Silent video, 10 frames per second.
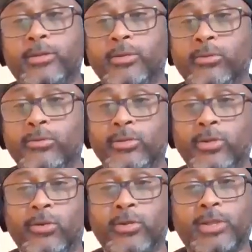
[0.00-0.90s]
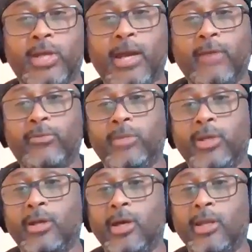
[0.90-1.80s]
dude, it's time for me
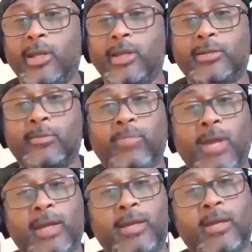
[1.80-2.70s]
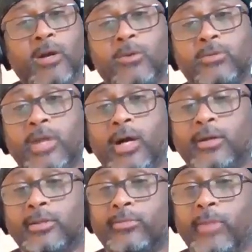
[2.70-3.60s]
to unlace them black and gold dunks.